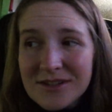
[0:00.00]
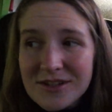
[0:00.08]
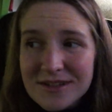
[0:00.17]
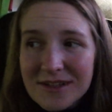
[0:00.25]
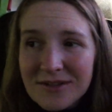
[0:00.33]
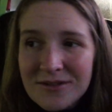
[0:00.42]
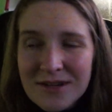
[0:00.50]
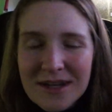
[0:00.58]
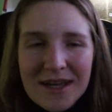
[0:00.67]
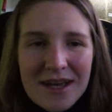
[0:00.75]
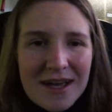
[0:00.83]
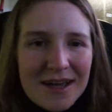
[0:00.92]
just now,
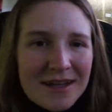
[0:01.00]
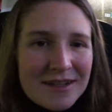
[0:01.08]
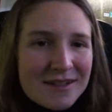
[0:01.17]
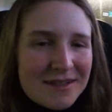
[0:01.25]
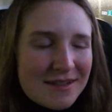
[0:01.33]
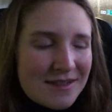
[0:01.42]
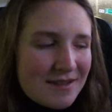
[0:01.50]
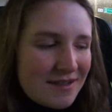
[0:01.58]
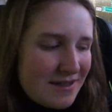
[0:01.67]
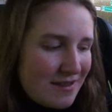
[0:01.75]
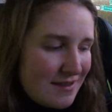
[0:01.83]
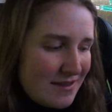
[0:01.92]
and
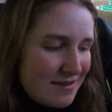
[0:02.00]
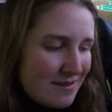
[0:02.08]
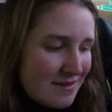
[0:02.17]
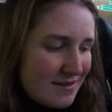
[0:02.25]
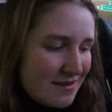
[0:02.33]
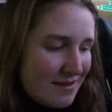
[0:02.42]
there is